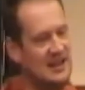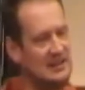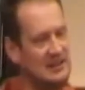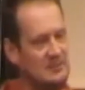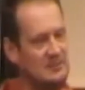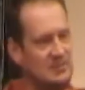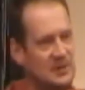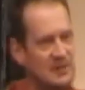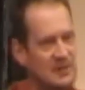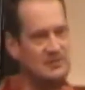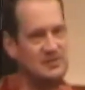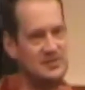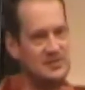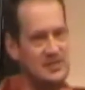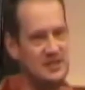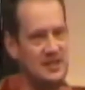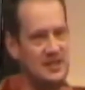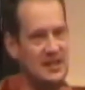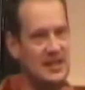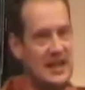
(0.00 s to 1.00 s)
computers
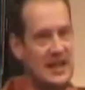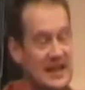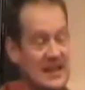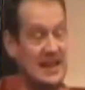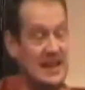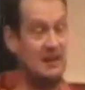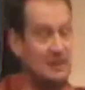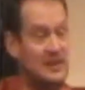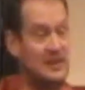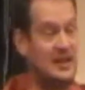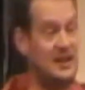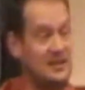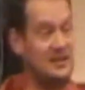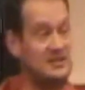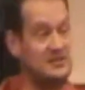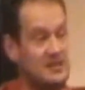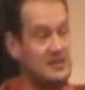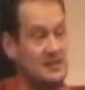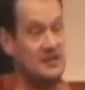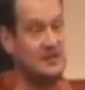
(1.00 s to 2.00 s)
that you can get
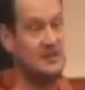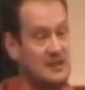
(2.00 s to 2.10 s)
nowadays.